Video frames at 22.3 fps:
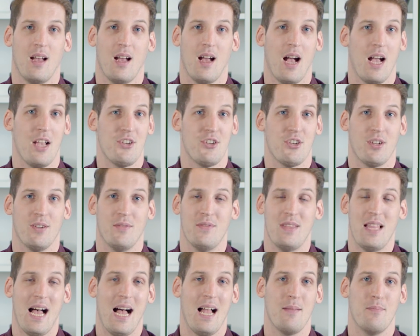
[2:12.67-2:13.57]
I should have
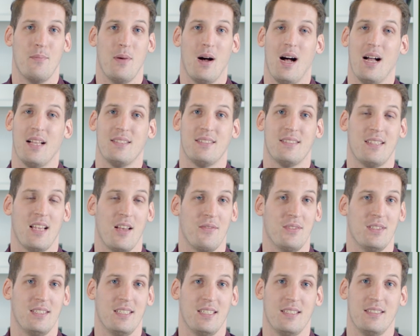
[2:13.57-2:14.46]
not bought
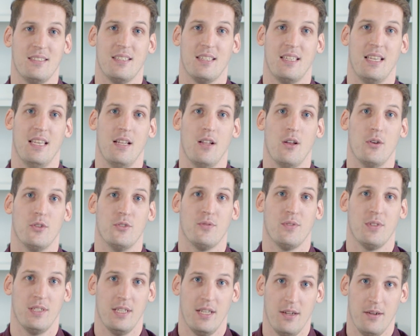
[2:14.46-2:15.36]
17 taquitos
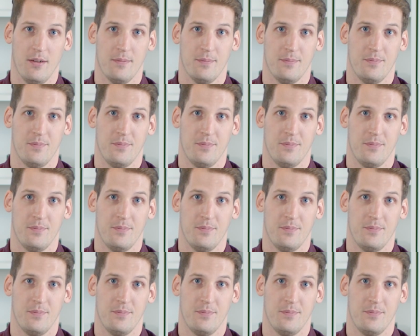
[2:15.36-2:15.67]
for dinner.